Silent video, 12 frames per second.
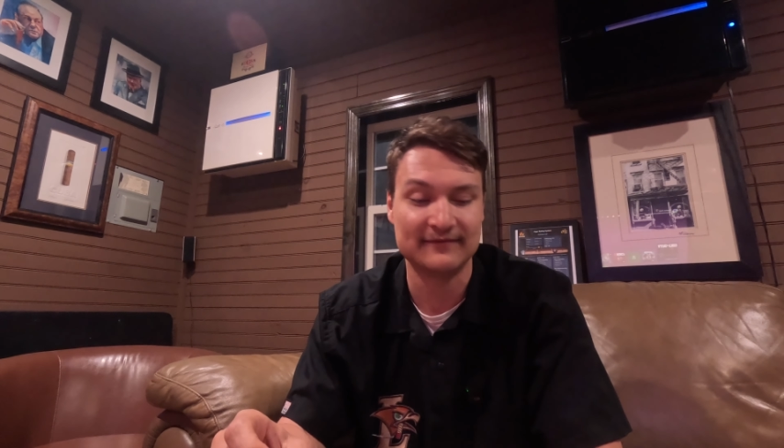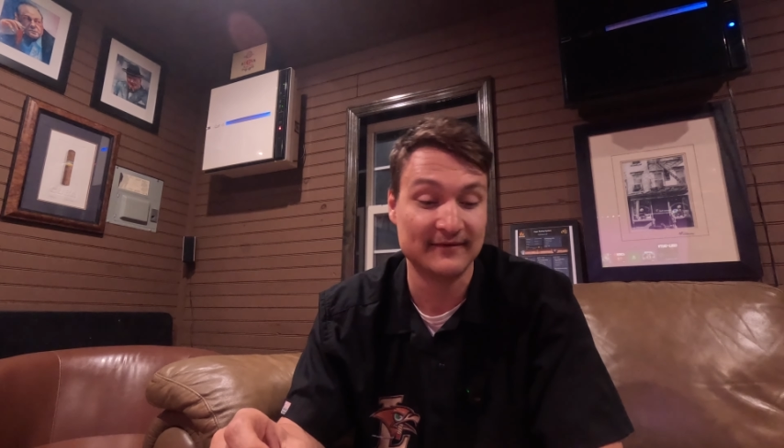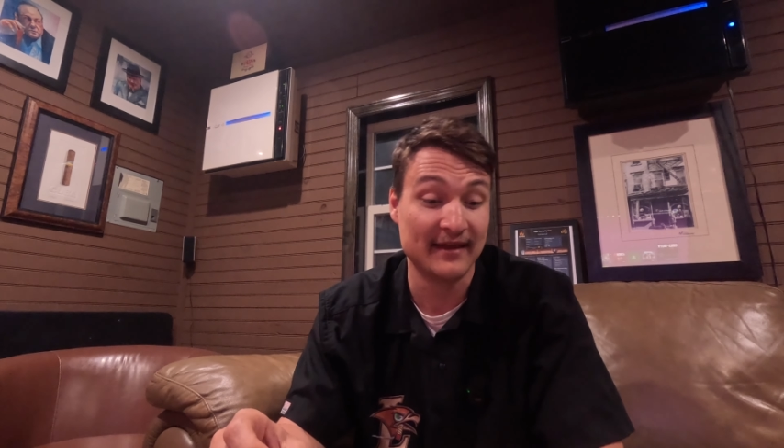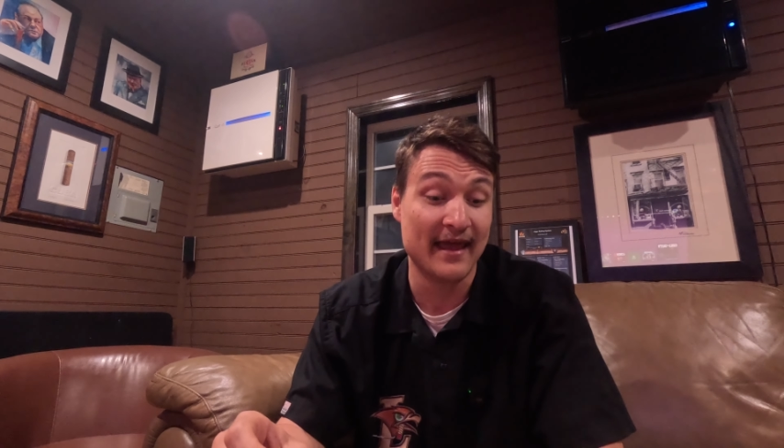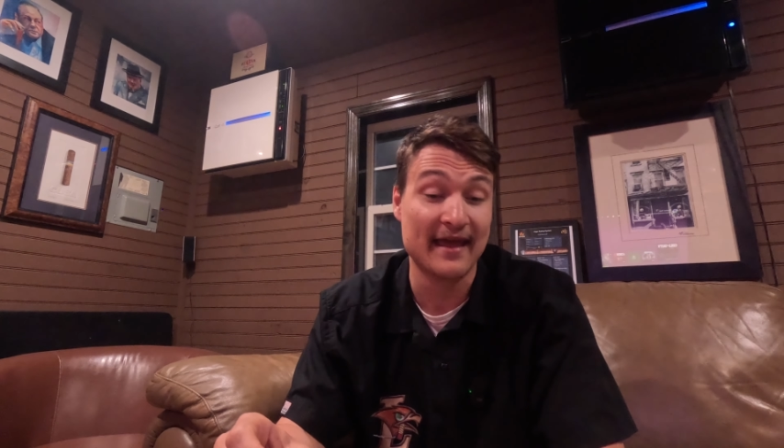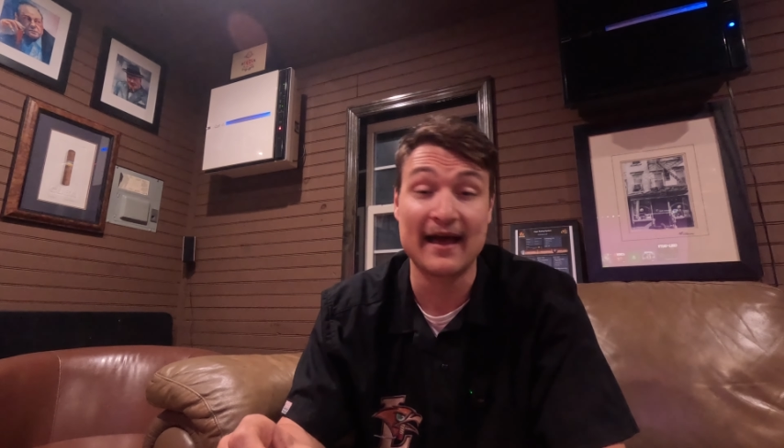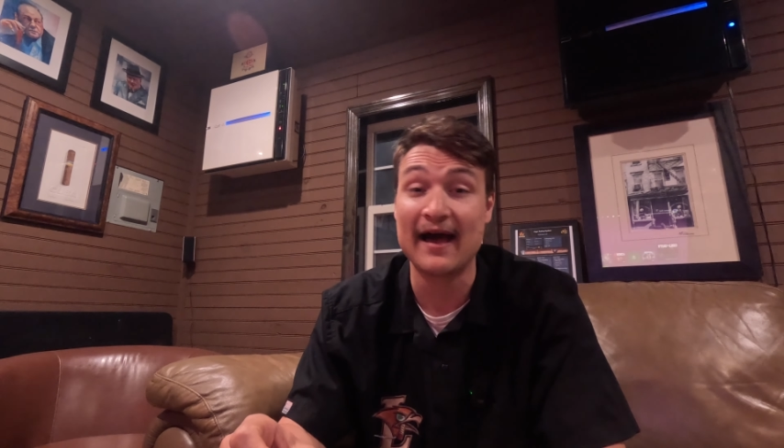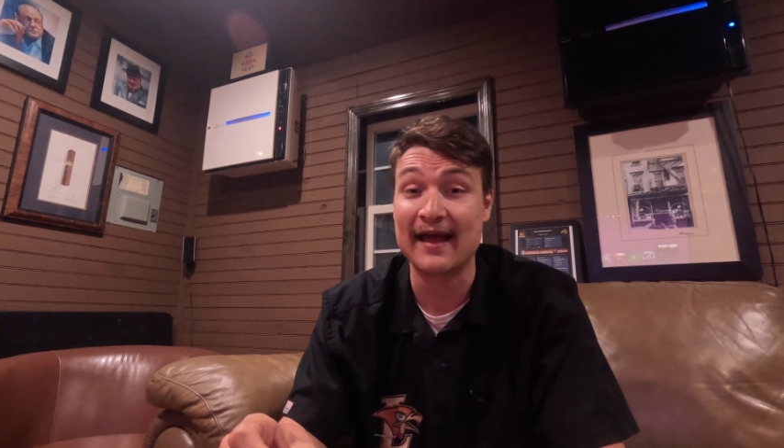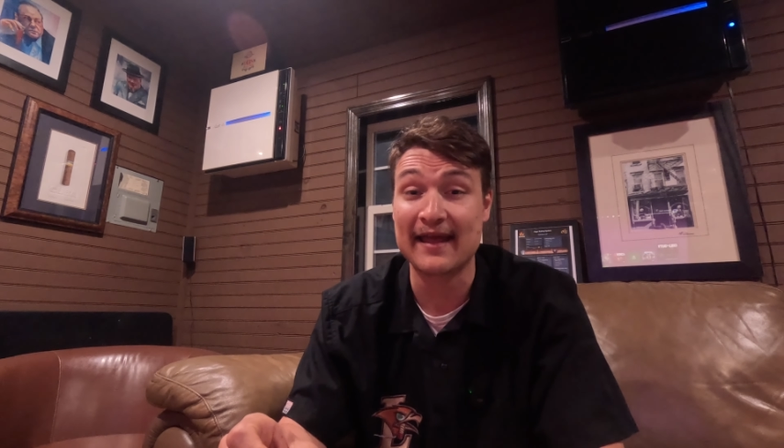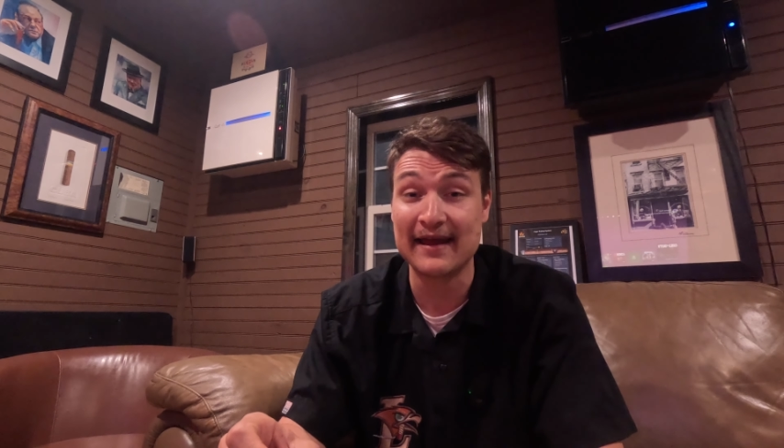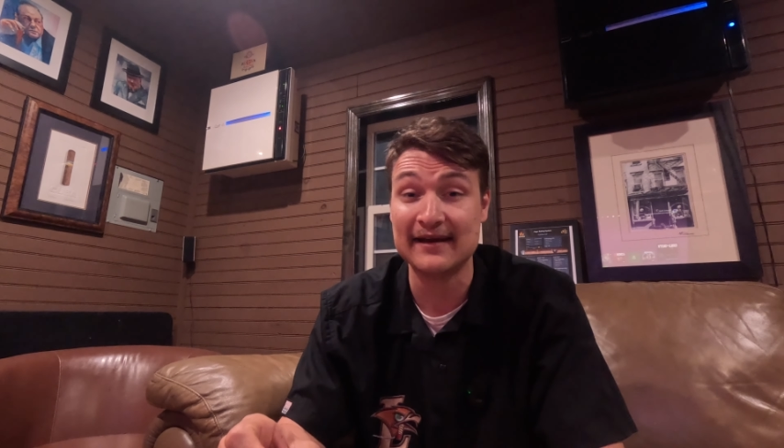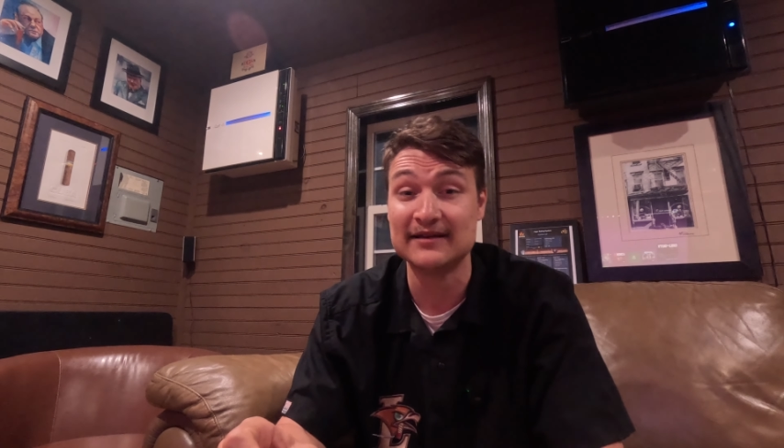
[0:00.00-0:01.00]
day
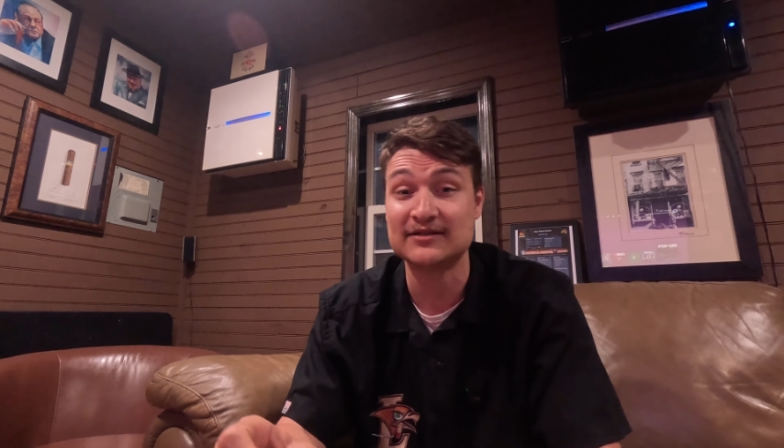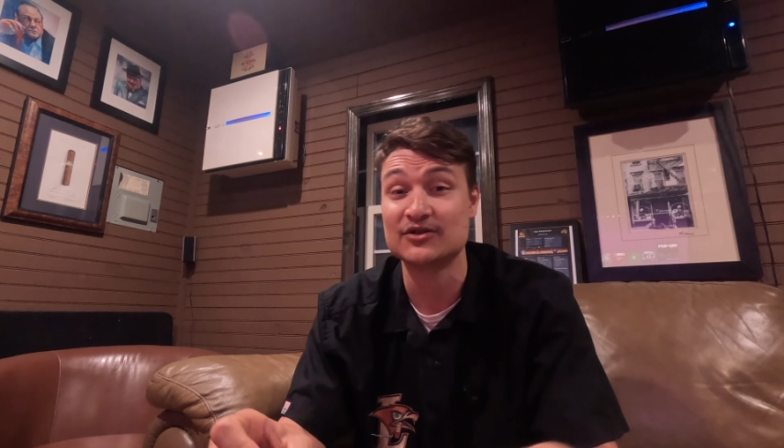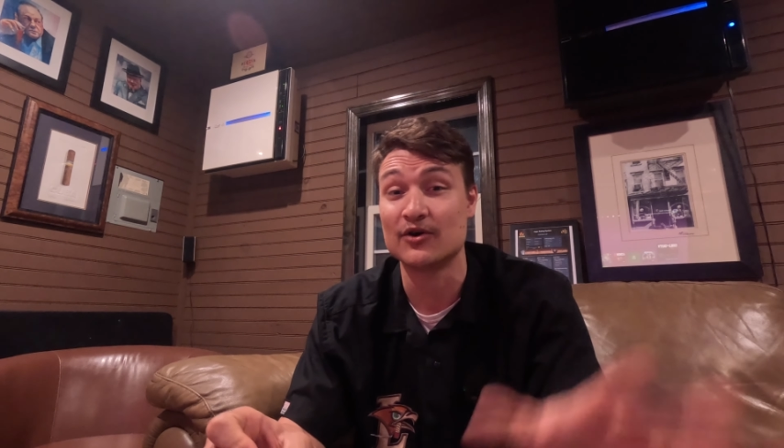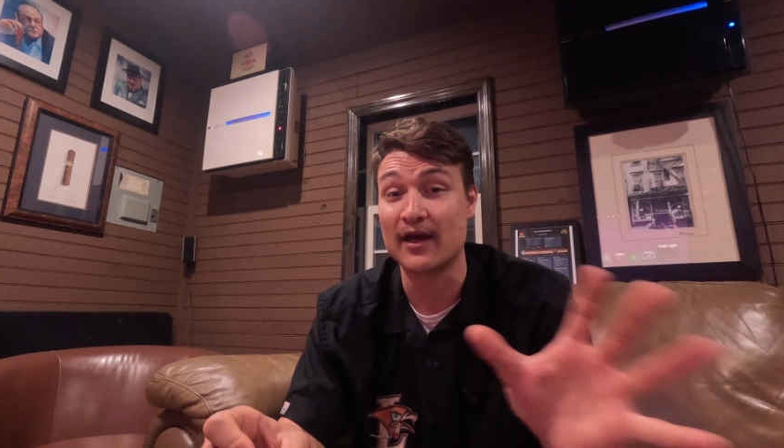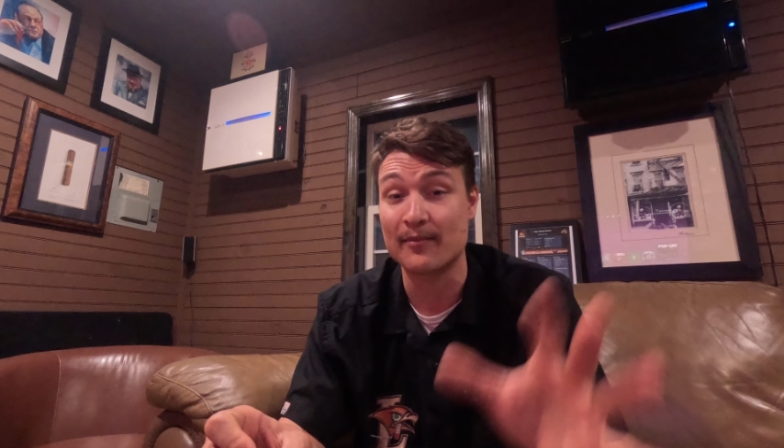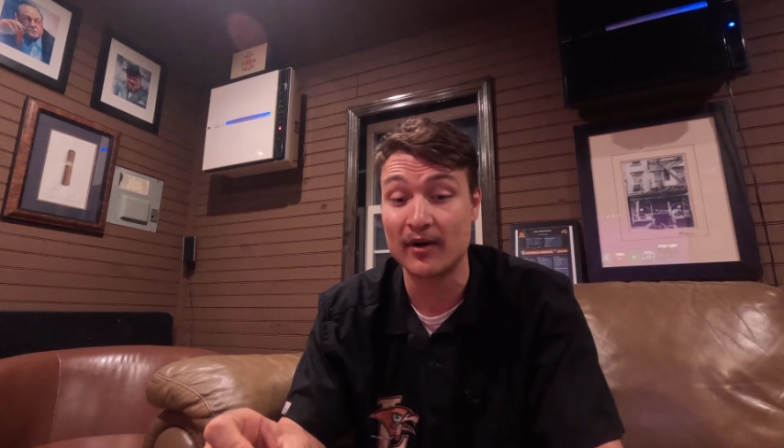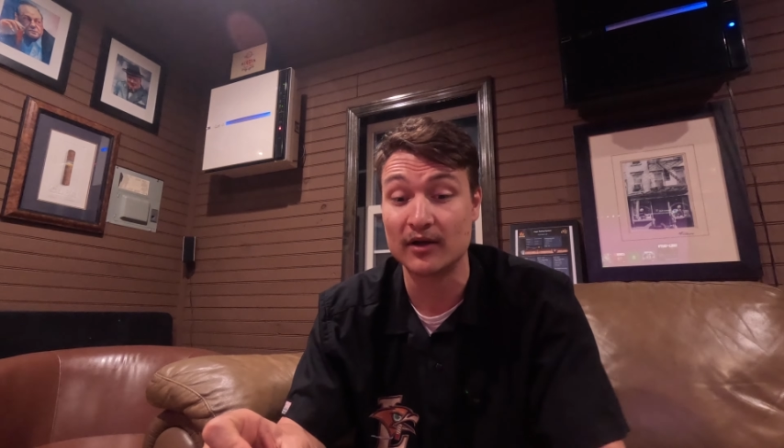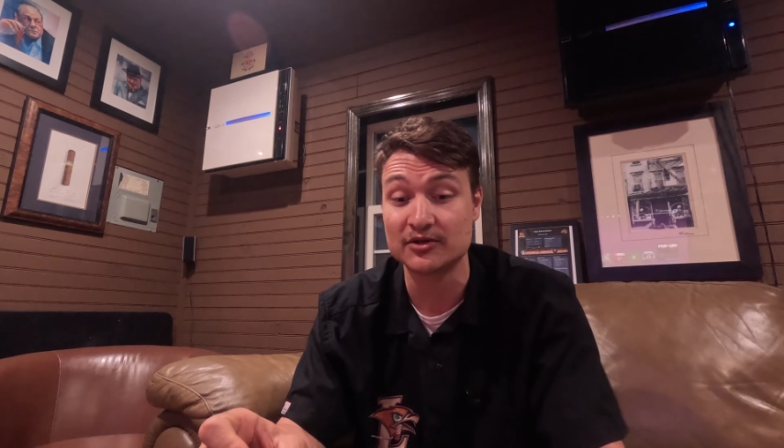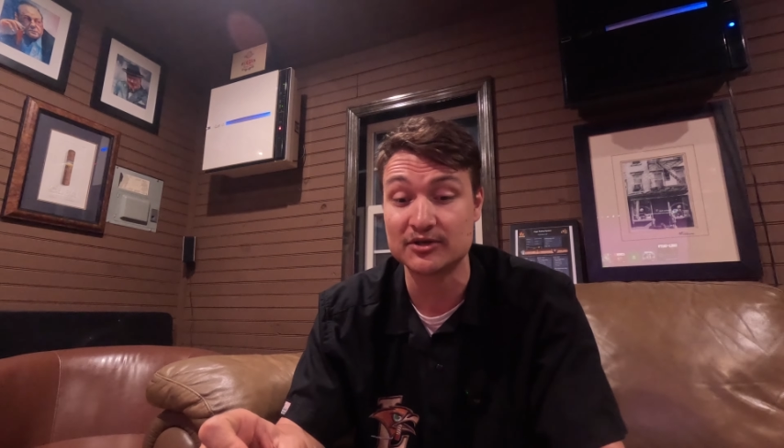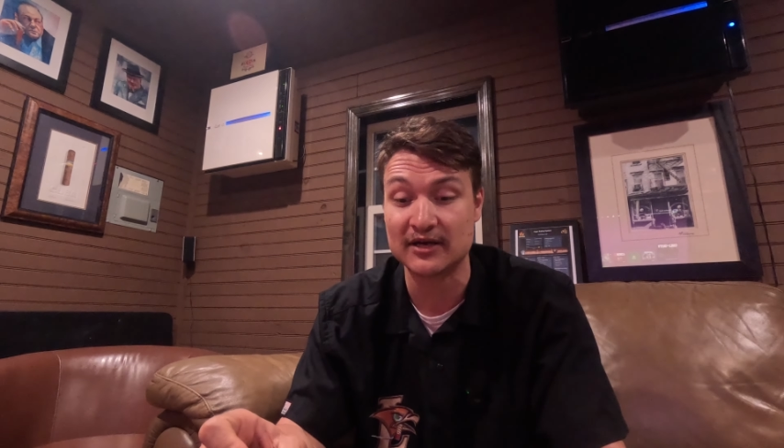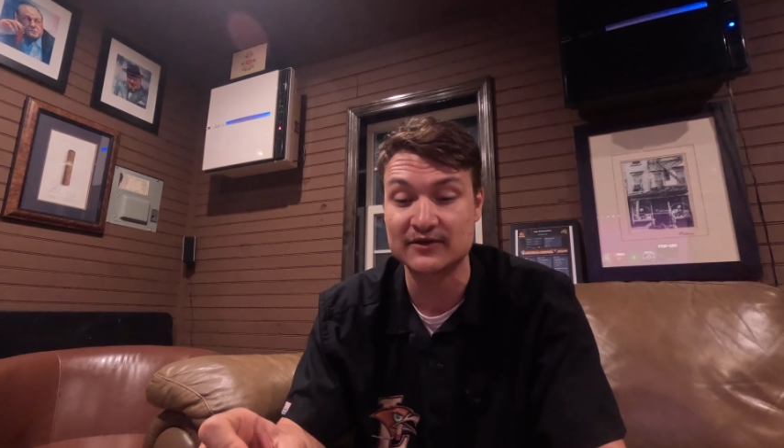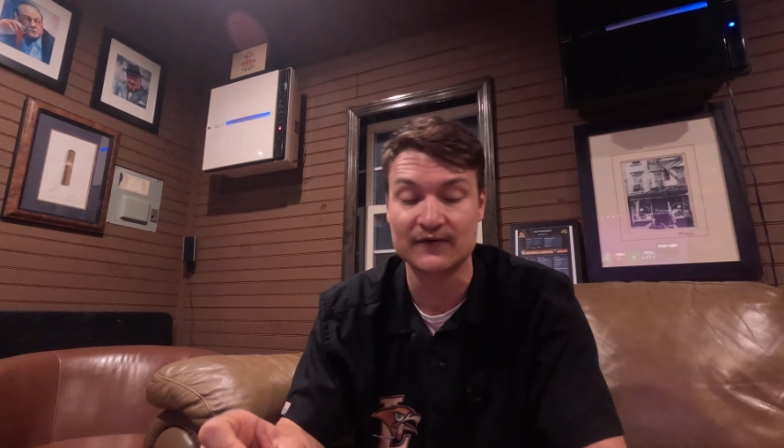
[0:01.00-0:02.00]
hiatus, so I apologize